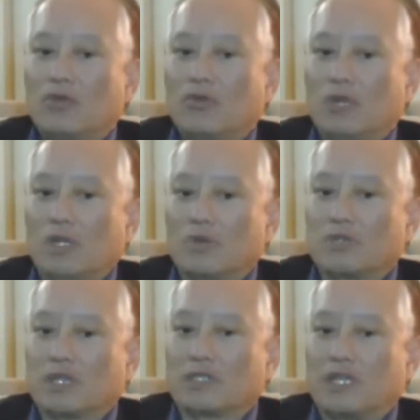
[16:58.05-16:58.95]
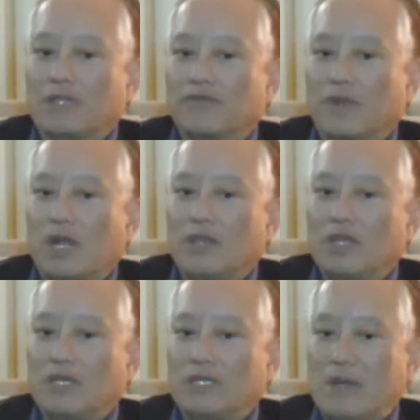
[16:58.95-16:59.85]
really was successful, I
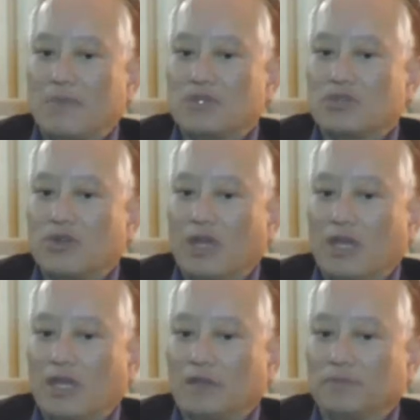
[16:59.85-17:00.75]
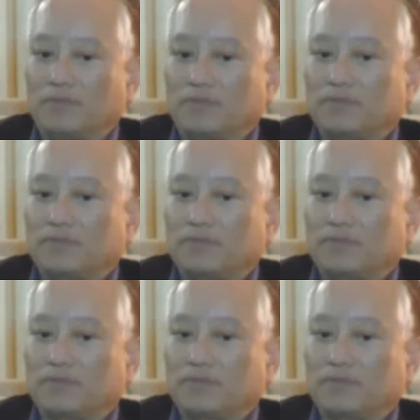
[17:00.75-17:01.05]
think, demonstrating